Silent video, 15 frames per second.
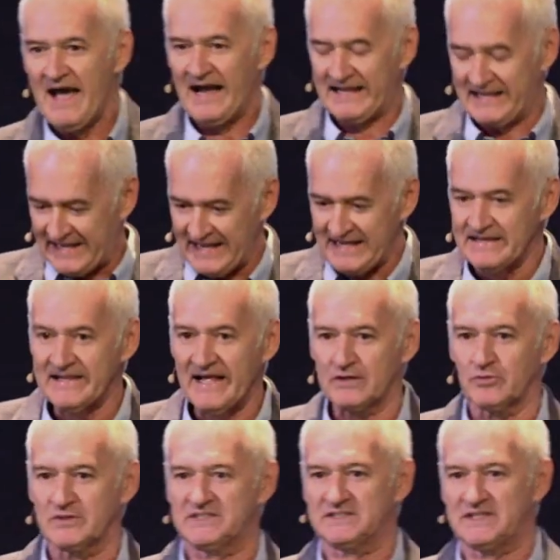a king
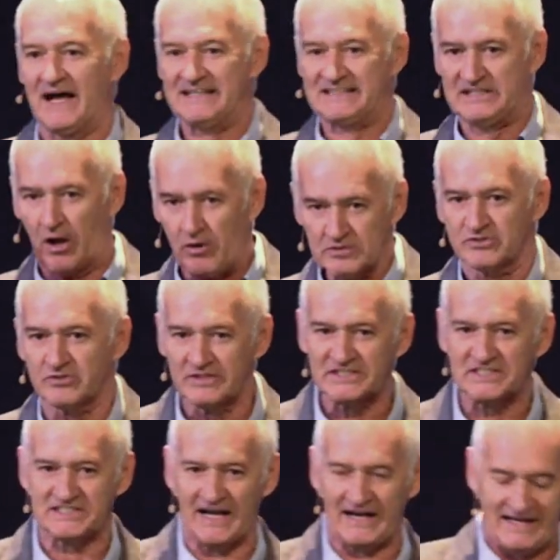that was adulterous,